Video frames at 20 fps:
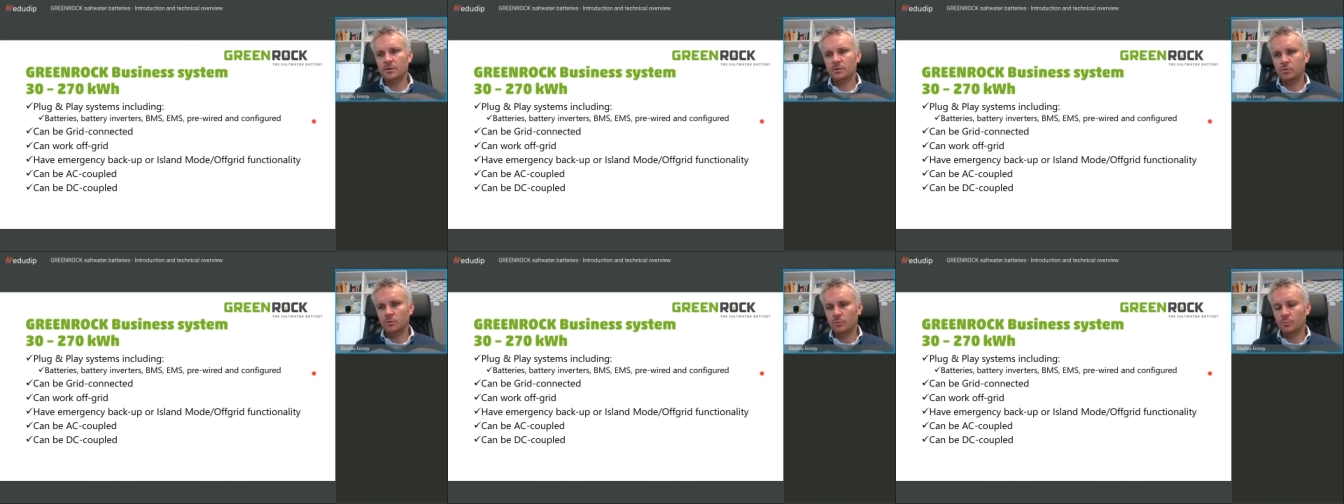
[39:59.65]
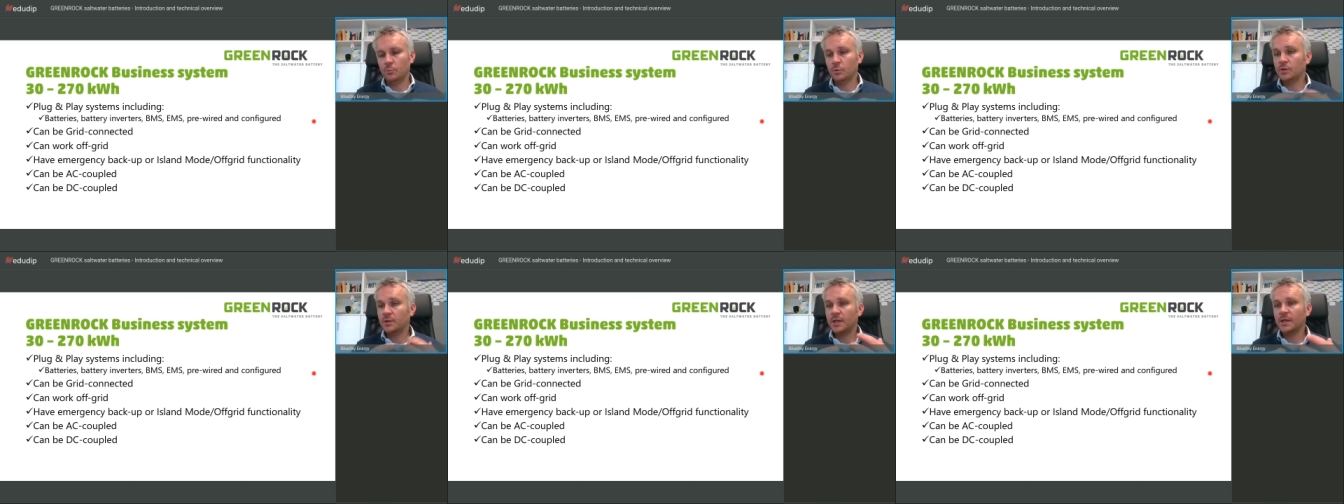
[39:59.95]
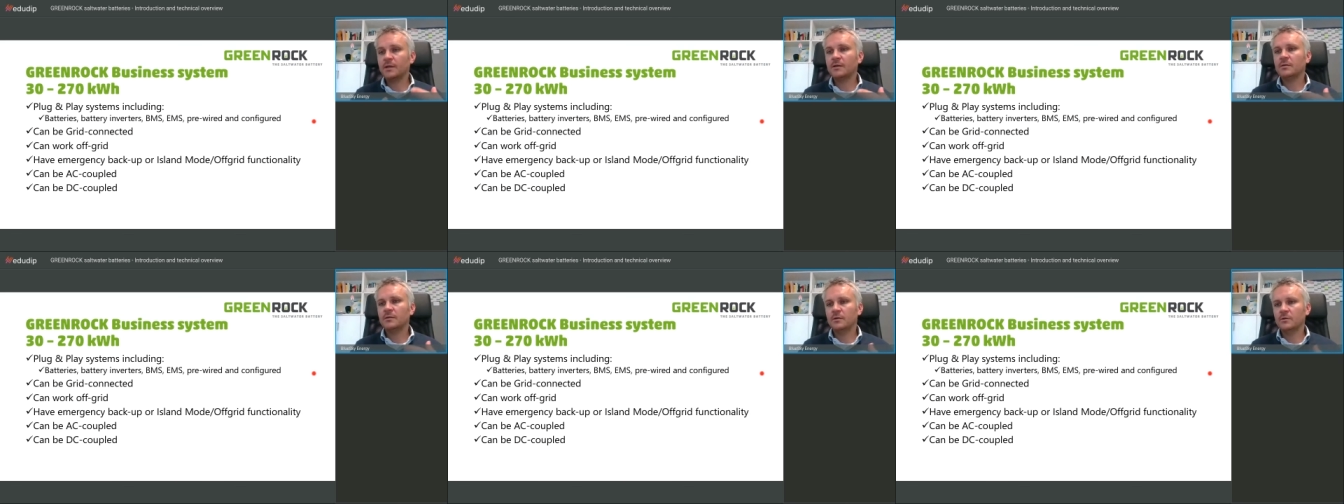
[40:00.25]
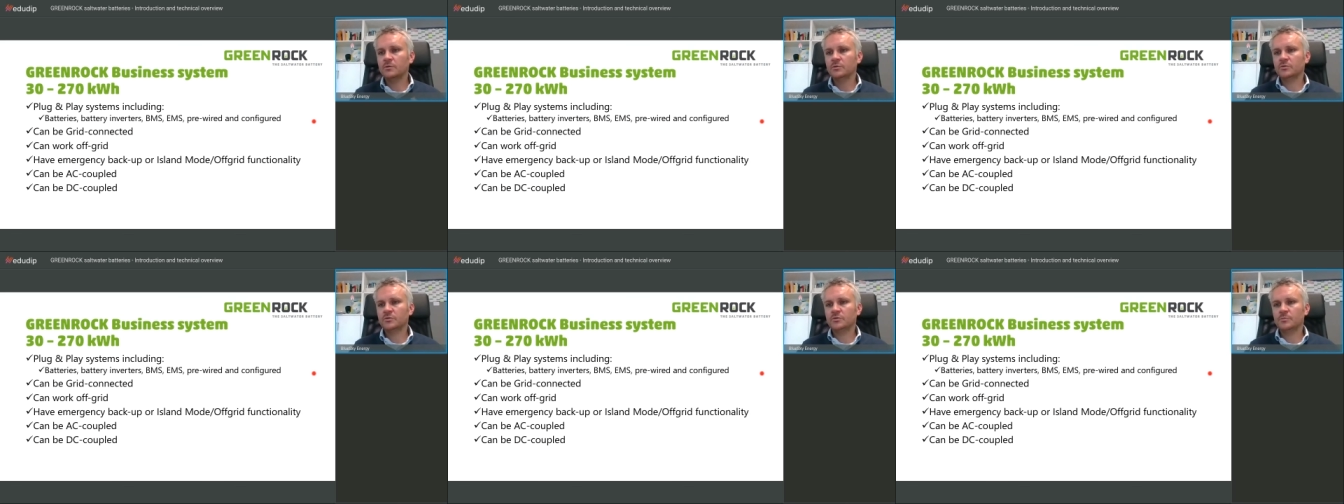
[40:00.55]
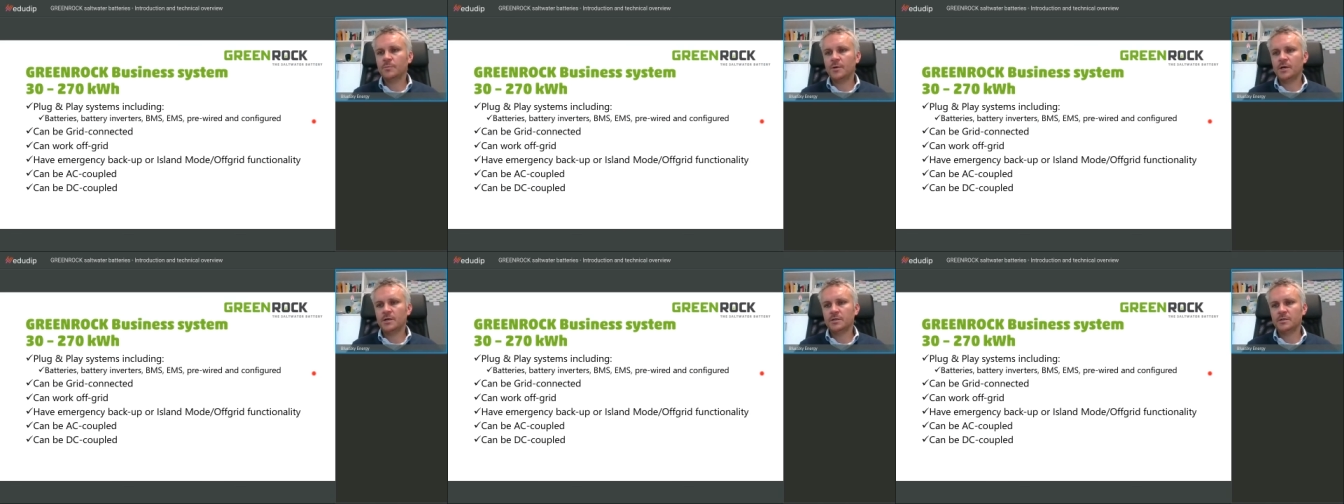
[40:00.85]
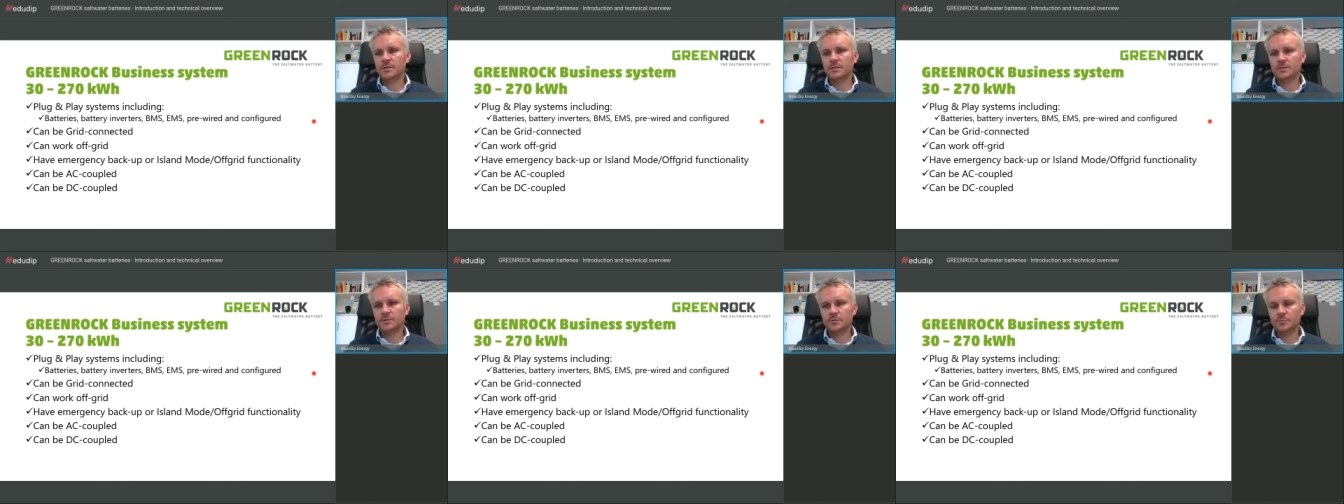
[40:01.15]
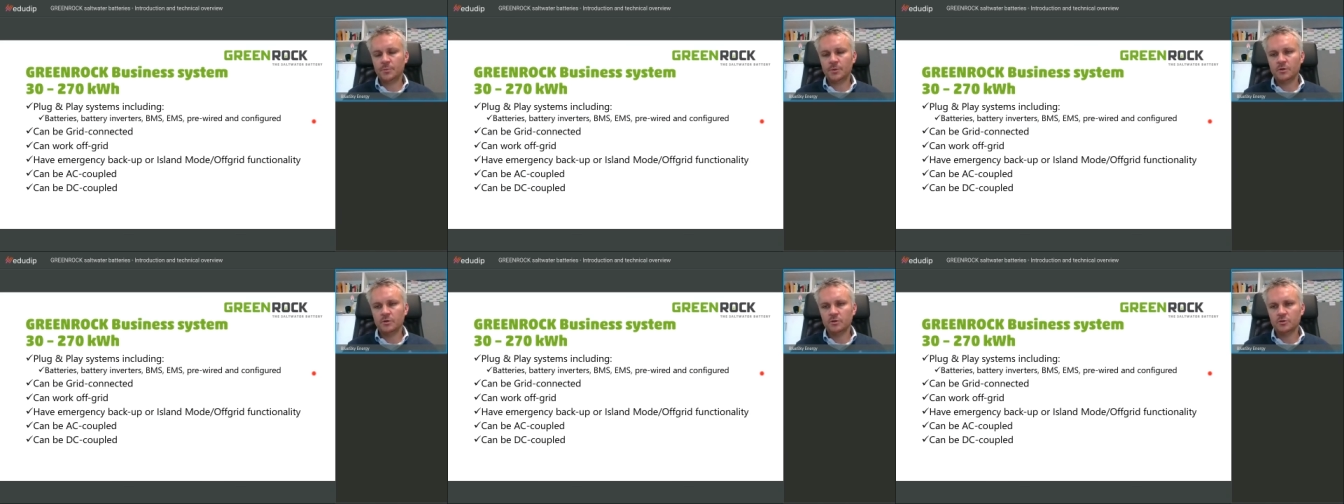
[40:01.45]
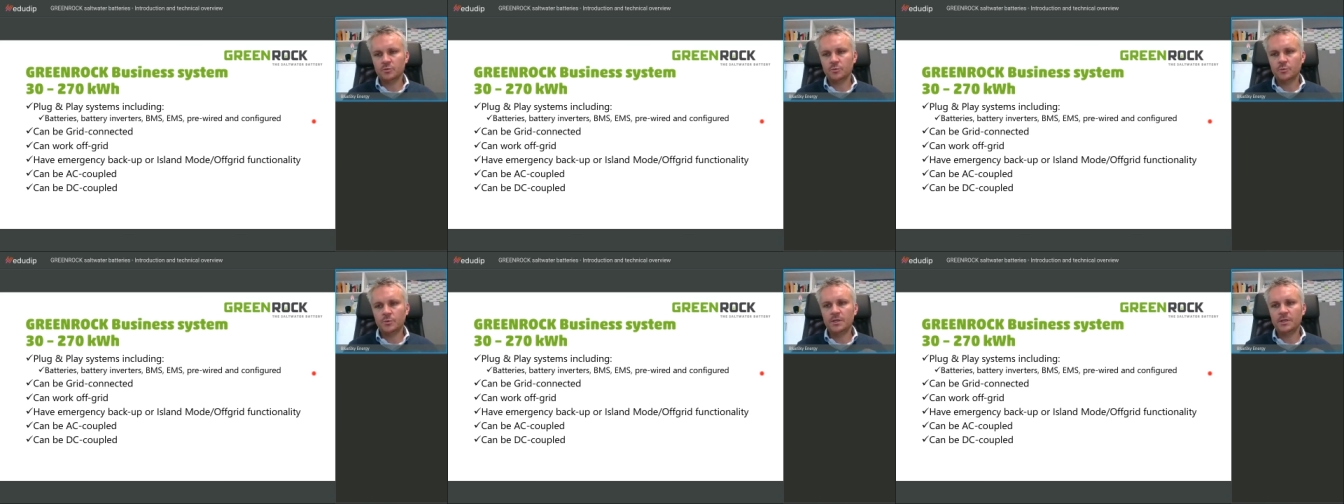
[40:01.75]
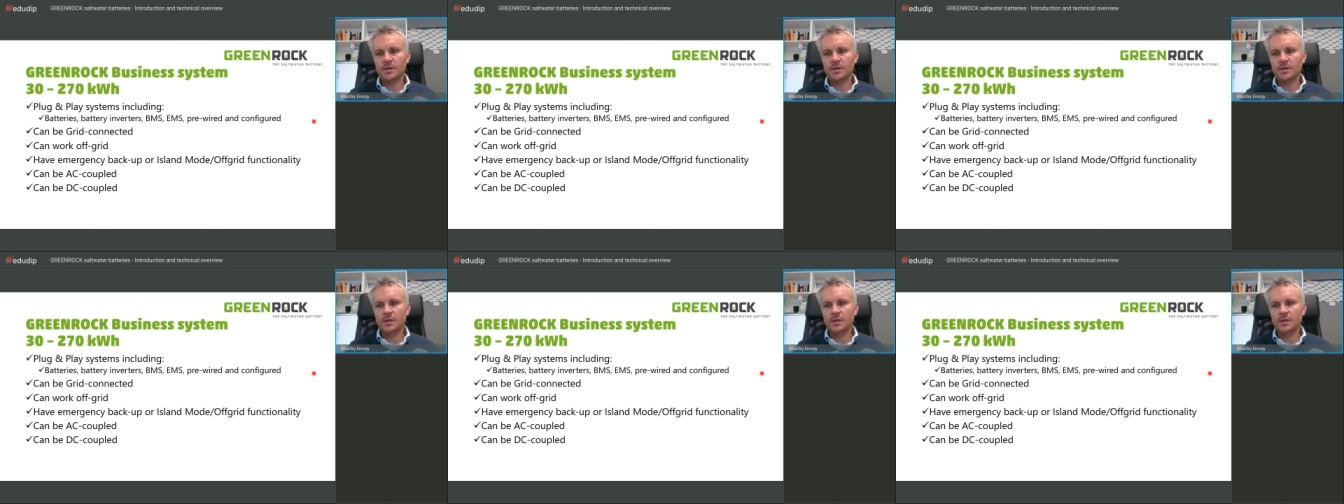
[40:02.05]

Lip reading: we understand and know that